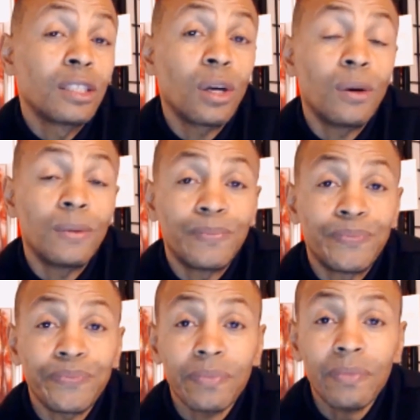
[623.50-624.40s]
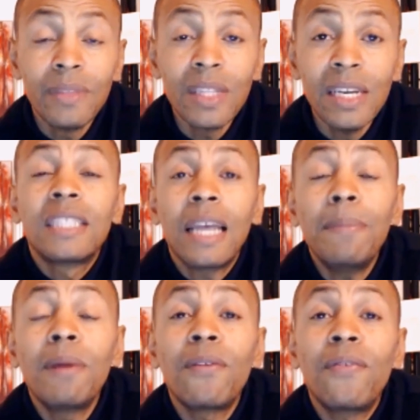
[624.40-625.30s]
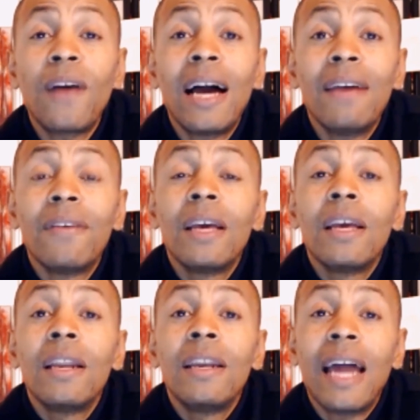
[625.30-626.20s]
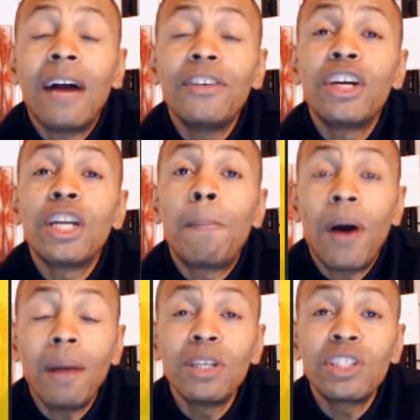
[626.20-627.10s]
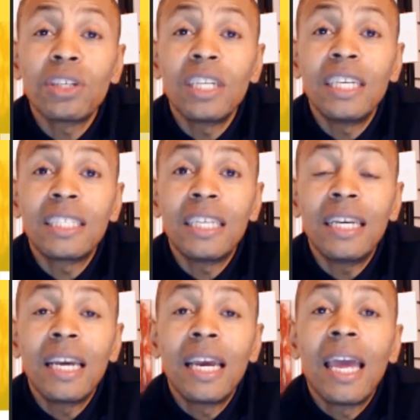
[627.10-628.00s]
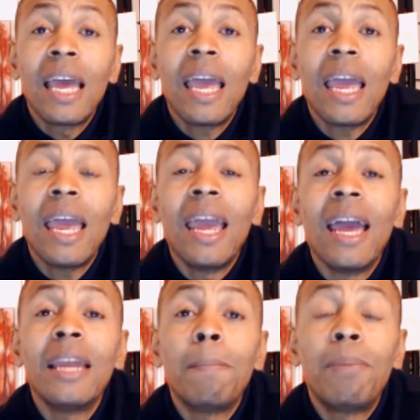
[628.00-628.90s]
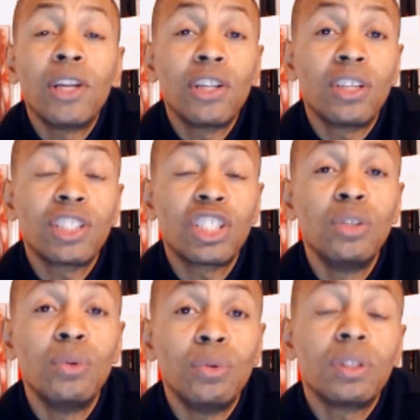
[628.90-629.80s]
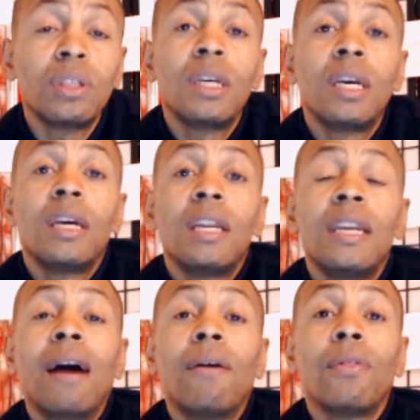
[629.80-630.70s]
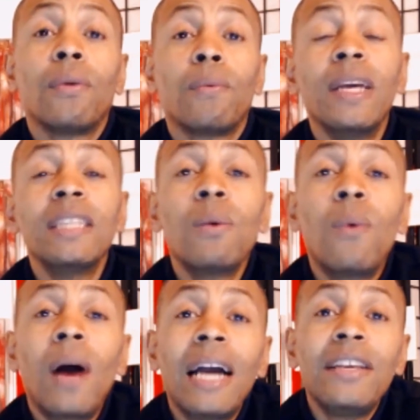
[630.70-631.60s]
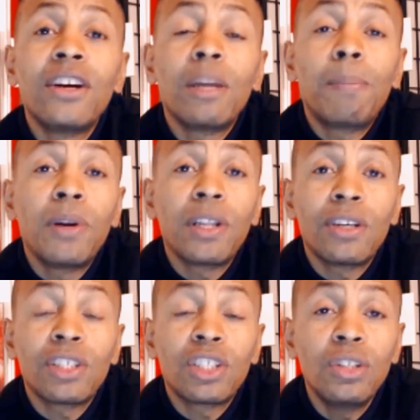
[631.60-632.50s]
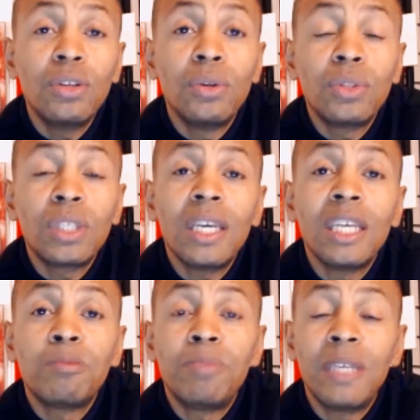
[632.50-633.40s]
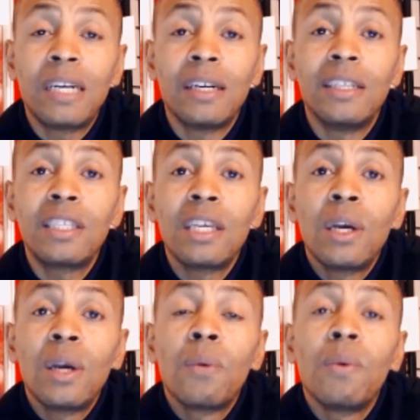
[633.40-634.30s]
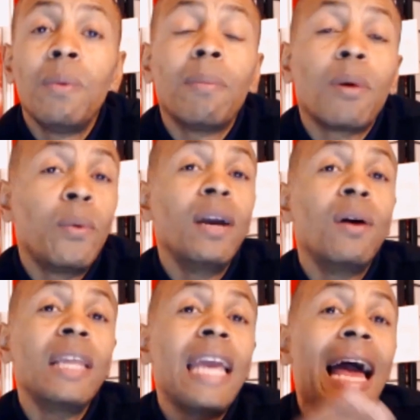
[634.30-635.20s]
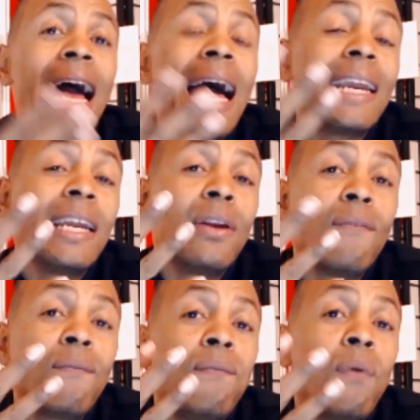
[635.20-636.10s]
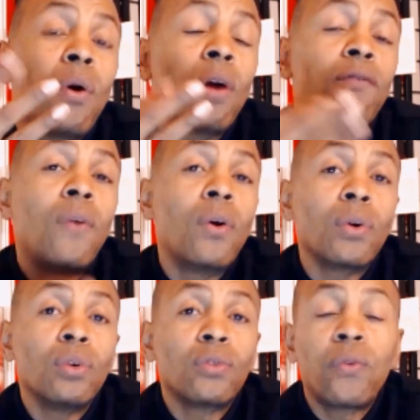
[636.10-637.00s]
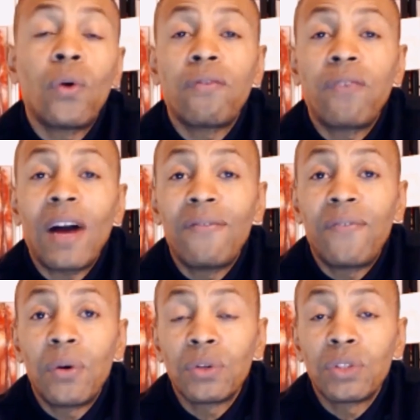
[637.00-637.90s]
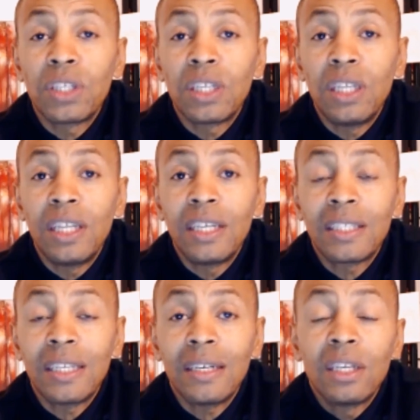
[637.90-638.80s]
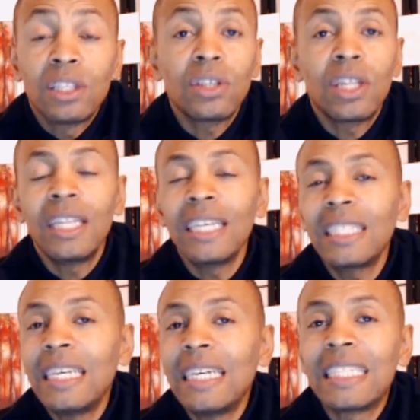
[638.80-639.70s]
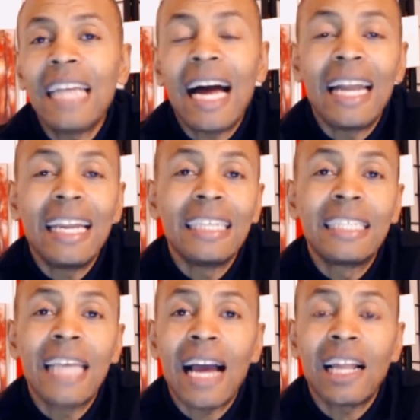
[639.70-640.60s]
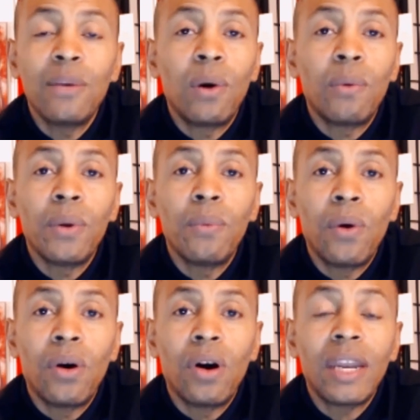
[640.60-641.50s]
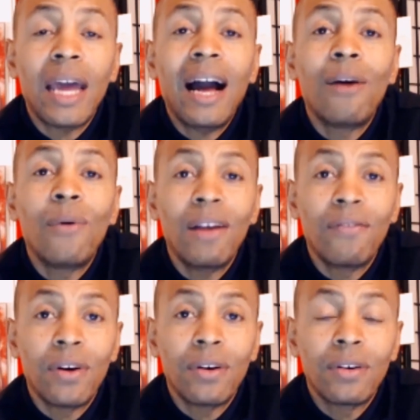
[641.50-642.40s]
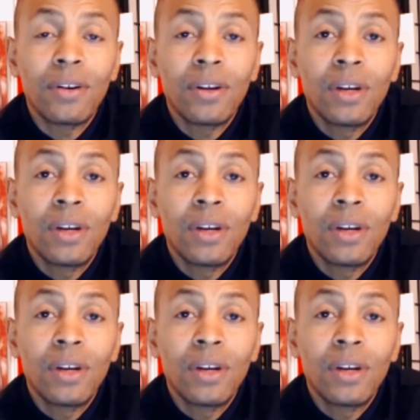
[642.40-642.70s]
So, step number 5. Now you're going to publish your listing and put it on snooze. Now, the reason why you're going to put it on snooze is because, remember, we only added 4 or 5 photos to the listing. So the listing is not exactly what we want. However,